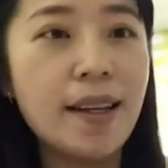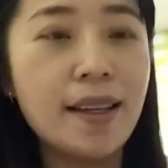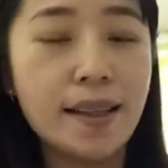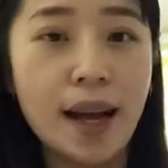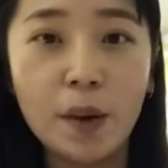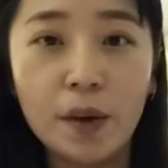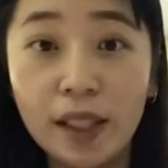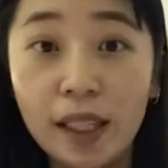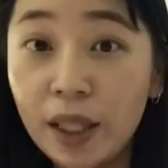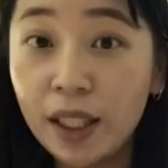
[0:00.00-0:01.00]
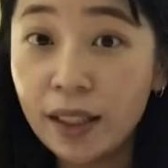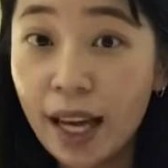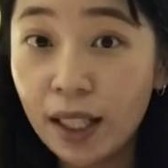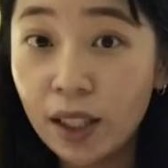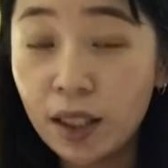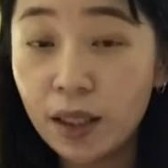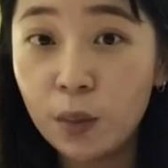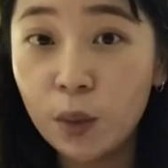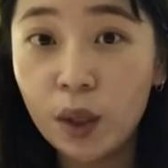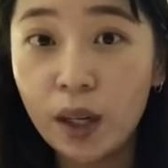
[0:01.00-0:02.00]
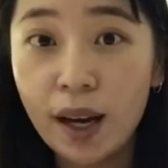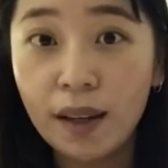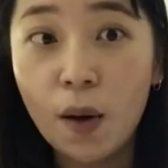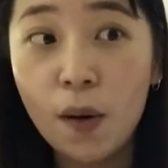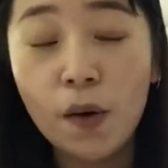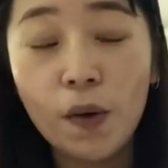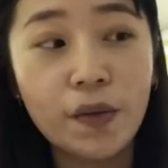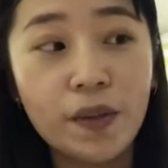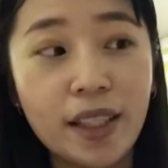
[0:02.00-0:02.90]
some of the limited edition product of